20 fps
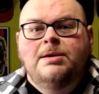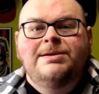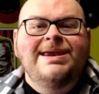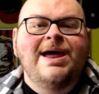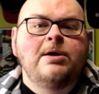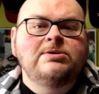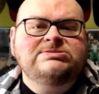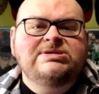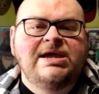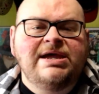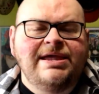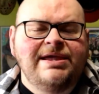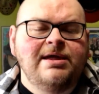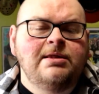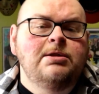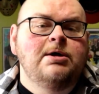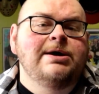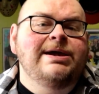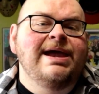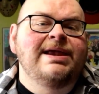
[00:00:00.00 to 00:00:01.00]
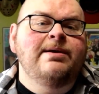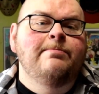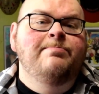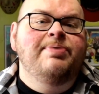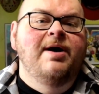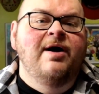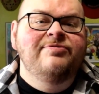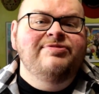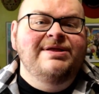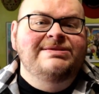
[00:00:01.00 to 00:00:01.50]
Now taking a look at a
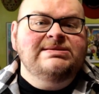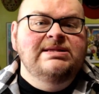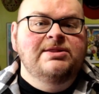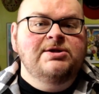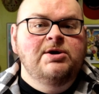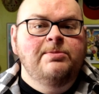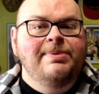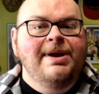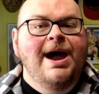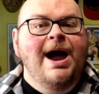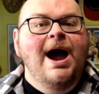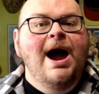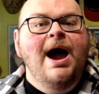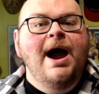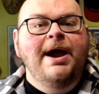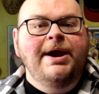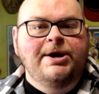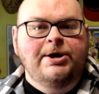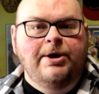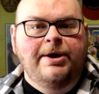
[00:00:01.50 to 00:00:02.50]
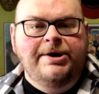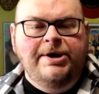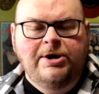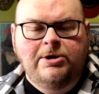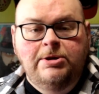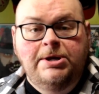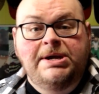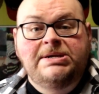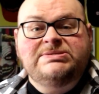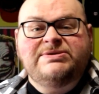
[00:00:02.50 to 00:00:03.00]
belt that's a little bit higher on
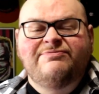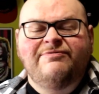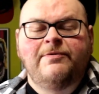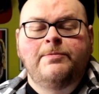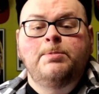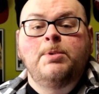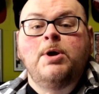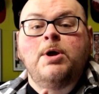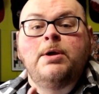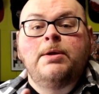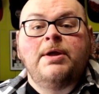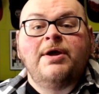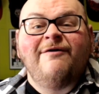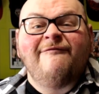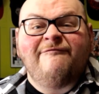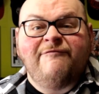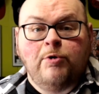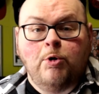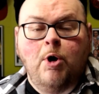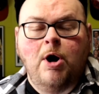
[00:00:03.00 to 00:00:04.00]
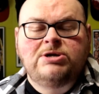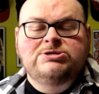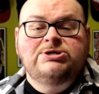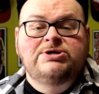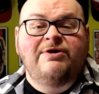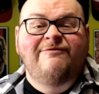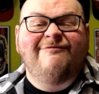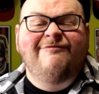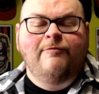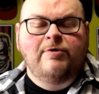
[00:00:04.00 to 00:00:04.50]
our list from
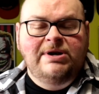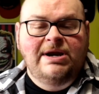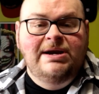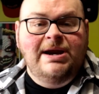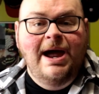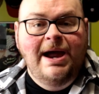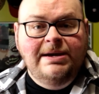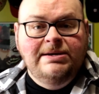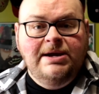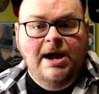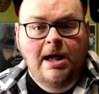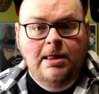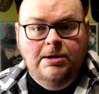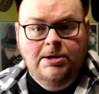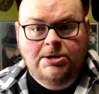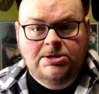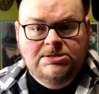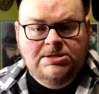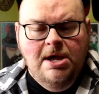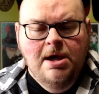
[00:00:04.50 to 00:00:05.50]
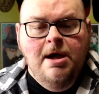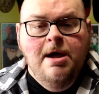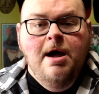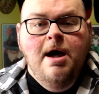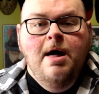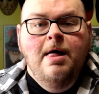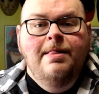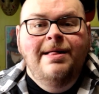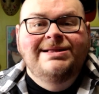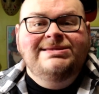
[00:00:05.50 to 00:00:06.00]
$449,
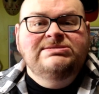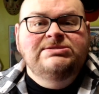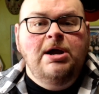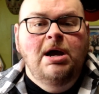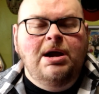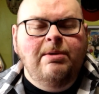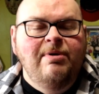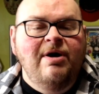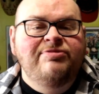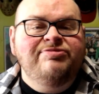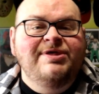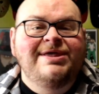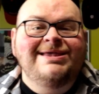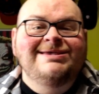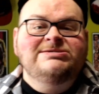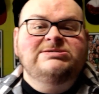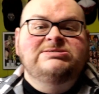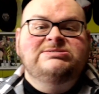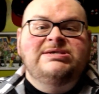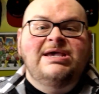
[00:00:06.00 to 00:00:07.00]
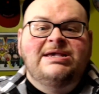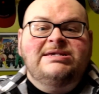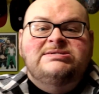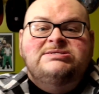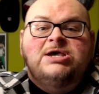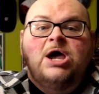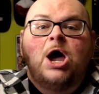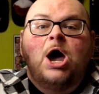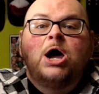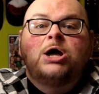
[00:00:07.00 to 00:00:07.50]
let's talk about the
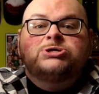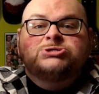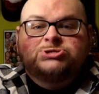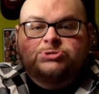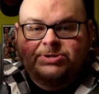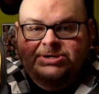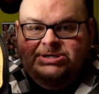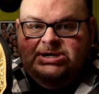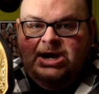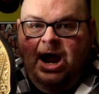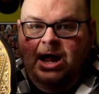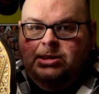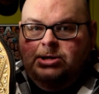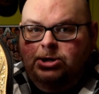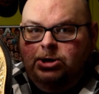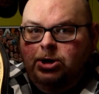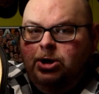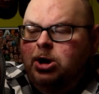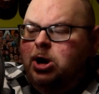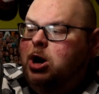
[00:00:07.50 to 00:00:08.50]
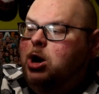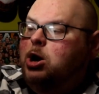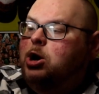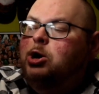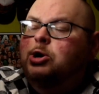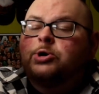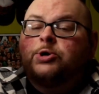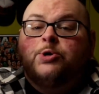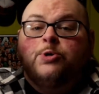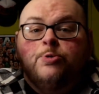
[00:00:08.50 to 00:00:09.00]
$600
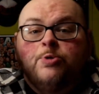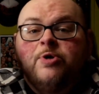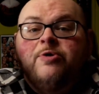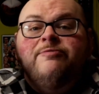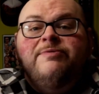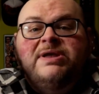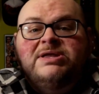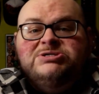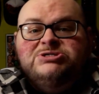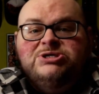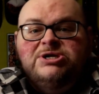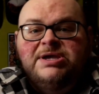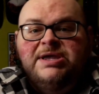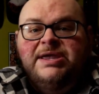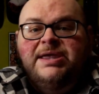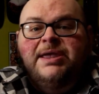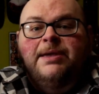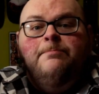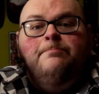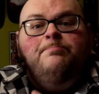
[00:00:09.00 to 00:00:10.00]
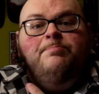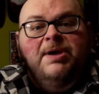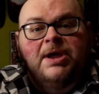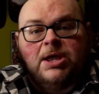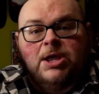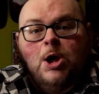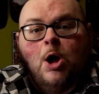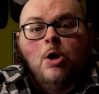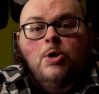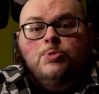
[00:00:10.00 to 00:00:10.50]
Groovy G
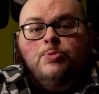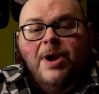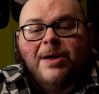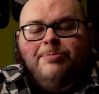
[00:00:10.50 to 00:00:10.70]
Big Gold